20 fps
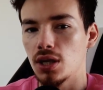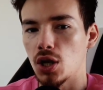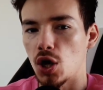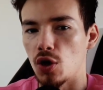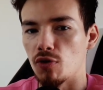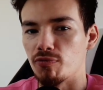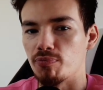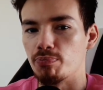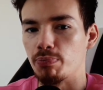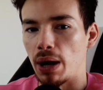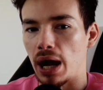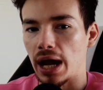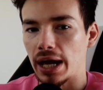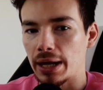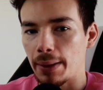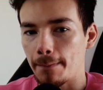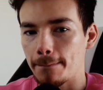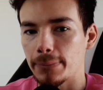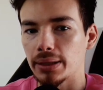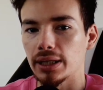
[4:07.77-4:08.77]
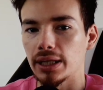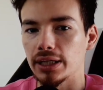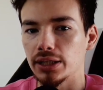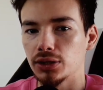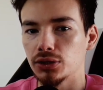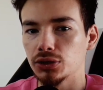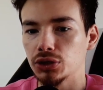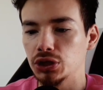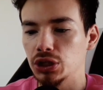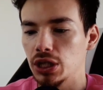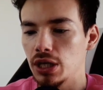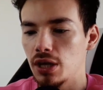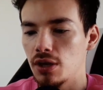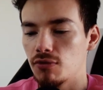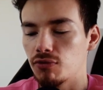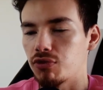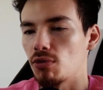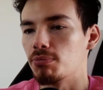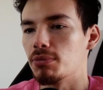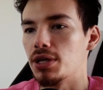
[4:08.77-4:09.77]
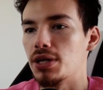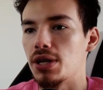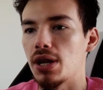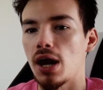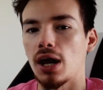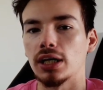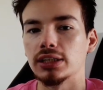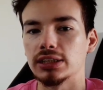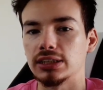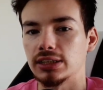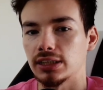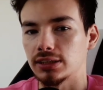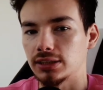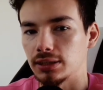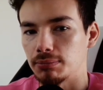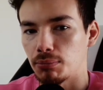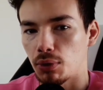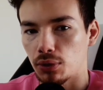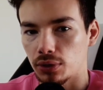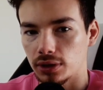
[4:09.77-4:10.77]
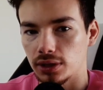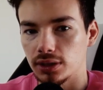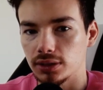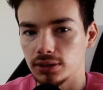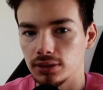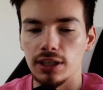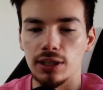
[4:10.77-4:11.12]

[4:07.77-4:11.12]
of buying players from the non-sexy markets.